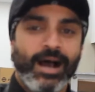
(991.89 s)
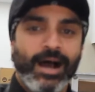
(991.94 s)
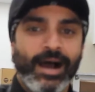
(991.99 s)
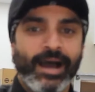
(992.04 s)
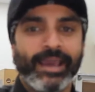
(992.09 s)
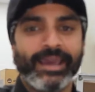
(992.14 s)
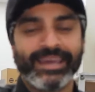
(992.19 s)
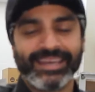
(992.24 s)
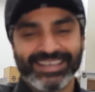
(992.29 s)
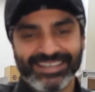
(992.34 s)

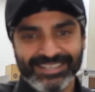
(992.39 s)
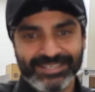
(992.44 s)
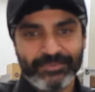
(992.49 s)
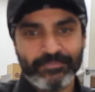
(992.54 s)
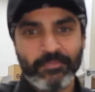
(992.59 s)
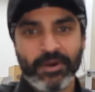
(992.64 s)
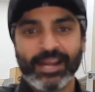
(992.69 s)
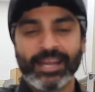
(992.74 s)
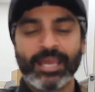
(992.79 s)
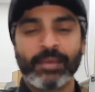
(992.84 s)
Hi,
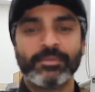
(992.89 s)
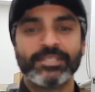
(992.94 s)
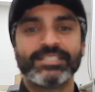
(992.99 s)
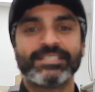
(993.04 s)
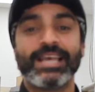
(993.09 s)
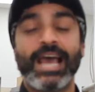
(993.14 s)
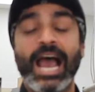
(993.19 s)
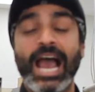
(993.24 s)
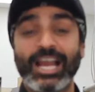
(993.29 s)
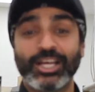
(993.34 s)
my name is
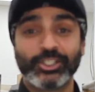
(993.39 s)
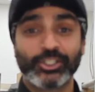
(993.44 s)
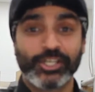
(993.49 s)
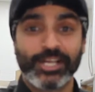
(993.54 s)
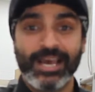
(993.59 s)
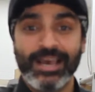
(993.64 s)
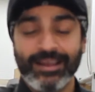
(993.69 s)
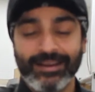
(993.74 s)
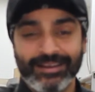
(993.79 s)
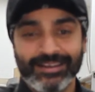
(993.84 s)

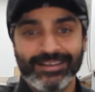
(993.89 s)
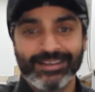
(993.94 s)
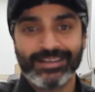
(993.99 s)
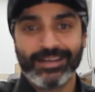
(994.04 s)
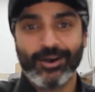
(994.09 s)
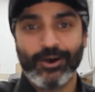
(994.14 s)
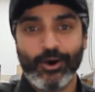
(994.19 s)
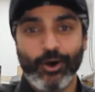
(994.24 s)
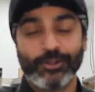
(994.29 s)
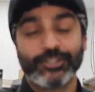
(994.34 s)

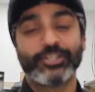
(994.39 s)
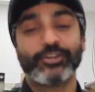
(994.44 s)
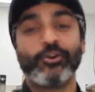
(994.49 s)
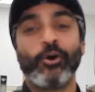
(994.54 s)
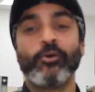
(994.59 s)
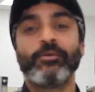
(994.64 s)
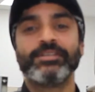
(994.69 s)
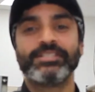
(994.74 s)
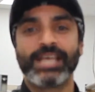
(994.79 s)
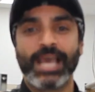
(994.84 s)
Ashtad, also
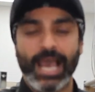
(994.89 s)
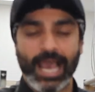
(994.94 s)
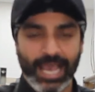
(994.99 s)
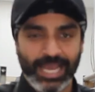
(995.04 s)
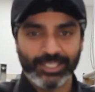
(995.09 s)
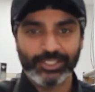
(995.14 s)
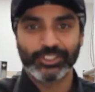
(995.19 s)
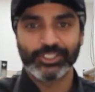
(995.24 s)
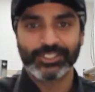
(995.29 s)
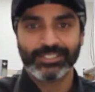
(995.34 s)
known as
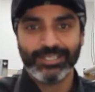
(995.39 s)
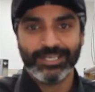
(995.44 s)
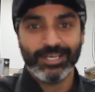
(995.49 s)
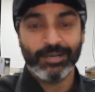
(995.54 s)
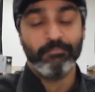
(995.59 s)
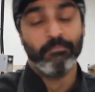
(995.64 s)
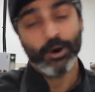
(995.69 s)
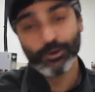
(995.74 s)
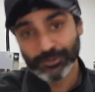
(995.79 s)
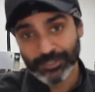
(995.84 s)
Ash,
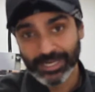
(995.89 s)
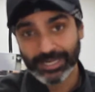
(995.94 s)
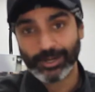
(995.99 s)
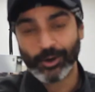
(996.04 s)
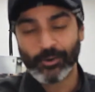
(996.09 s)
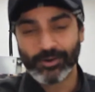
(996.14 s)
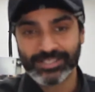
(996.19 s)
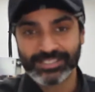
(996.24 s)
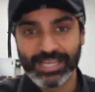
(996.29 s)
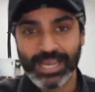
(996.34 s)
mostly
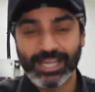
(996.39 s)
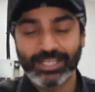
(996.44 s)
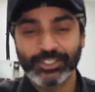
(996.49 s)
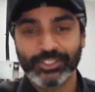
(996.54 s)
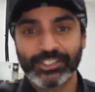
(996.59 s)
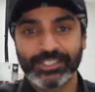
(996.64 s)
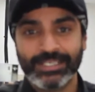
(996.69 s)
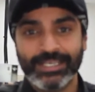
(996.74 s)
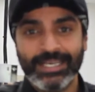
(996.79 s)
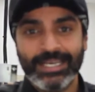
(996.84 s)
known as Ash,
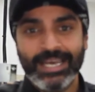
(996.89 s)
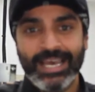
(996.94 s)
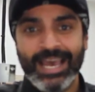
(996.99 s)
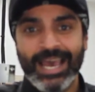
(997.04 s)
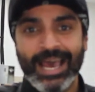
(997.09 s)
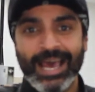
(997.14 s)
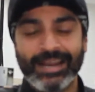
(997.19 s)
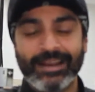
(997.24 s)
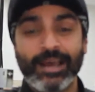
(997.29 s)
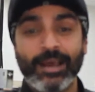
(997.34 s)

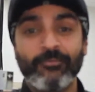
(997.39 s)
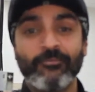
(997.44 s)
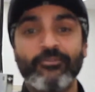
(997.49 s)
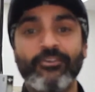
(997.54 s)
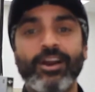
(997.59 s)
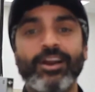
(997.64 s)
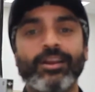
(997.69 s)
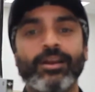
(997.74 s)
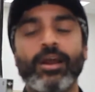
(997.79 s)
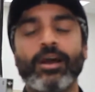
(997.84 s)
and I'm
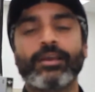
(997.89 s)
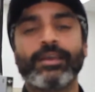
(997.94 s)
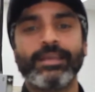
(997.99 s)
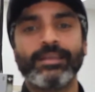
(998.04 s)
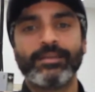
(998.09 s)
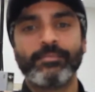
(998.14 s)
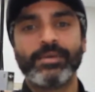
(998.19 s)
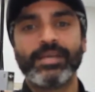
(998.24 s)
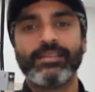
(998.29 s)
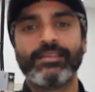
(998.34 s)
very lucky
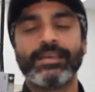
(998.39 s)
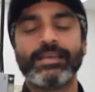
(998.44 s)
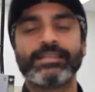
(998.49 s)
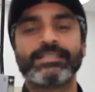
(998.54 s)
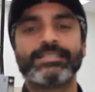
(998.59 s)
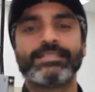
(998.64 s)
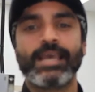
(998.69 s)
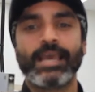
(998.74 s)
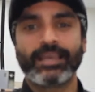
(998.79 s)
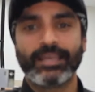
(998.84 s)
to be the
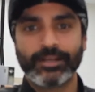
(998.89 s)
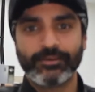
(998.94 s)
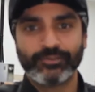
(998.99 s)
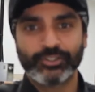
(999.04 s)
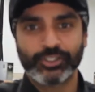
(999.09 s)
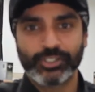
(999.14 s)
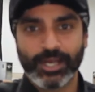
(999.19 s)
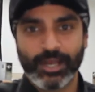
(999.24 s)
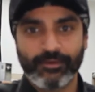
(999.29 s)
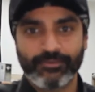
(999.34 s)
executive
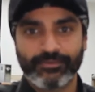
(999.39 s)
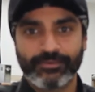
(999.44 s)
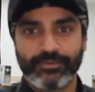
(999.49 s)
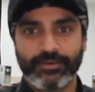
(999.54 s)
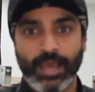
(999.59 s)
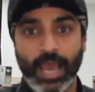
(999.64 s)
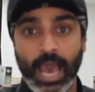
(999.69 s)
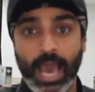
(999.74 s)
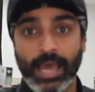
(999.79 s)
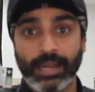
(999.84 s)
chef
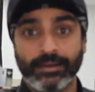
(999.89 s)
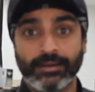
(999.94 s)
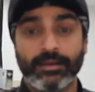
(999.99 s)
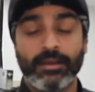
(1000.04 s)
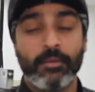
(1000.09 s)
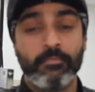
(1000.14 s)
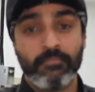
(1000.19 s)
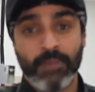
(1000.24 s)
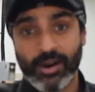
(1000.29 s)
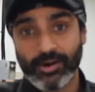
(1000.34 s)
at
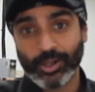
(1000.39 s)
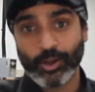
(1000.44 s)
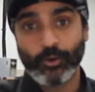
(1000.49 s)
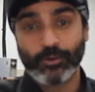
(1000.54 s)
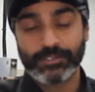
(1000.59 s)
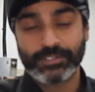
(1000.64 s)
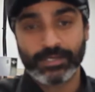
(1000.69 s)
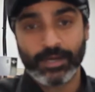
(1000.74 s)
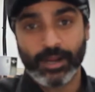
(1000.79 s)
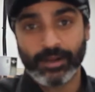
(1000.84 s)

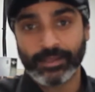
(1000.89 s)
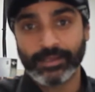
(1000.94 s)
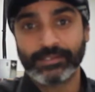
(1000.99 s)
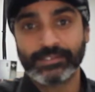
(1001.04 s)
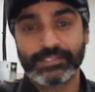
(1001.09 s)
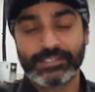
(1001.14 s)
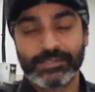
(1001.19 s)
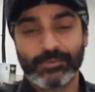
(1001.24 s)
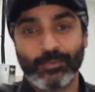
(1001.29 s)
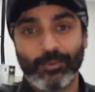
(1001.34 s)
Marigolds and Onions,